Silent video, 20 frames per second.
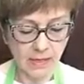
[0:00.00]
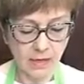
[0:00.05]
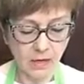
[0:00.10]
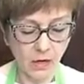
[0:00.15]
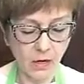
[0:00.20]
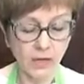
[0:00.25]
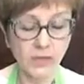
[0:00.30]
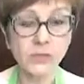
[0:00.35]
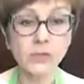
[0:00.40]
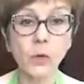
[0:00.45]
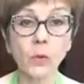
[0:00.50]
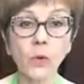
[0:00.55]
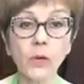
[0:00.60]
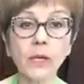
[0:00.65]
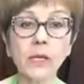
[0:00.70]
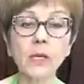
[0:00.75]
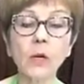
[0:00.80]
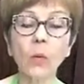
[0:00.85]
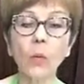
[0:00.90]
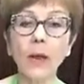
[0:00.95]
All right, so we're
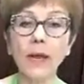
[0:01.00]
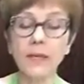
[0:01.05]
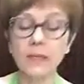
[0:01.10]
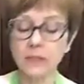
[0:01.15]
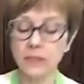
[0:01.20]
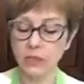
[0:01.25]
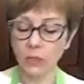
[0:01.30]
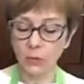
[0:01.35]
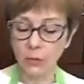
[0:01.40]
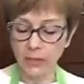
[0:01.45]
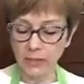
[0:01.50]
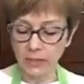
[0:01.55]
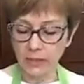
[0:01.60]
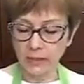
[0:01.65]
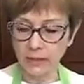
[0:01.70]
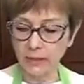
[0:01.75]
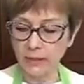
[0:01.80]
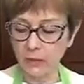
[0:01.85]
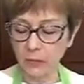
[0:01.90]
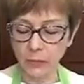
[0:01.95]
going to wait until we get a
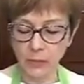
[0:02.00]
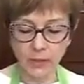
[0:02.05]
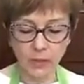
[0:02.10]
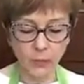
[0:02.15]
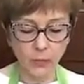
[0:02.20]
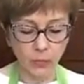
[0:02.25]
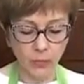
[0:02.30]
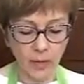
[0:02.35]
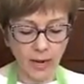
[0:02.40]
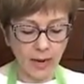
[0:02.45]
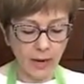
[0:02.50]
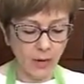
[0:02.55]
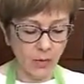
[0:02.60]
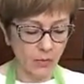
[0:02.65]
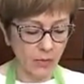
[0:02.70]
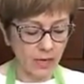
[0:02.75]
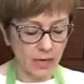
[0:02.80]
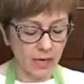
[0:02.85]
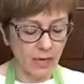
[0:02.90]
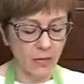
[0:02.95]
little bit of
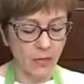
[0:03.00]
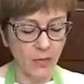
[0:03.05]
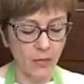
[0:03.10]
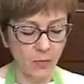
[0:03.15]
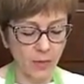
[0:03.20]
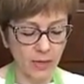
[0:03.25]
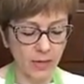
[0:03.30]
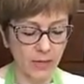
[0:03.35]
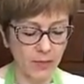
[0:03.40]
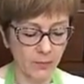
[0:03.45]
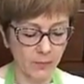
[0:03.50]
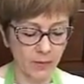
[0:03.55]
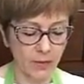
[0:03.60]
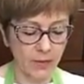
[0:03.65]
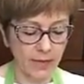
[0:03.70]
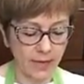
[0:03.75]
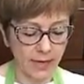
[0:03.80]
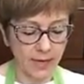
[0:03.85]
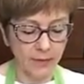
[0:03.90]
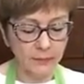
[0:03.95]
brown on the bottom of
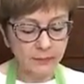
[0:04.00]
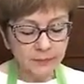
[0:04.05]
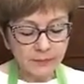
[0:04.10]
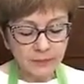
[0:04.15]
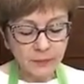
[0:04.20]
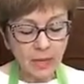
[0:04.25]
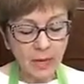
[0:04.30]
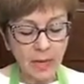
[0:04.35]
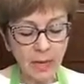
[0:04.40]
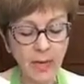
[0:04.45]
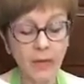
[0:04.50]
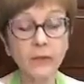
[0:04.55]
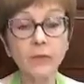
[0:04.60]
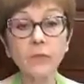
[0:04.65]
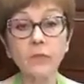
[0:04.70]
that. On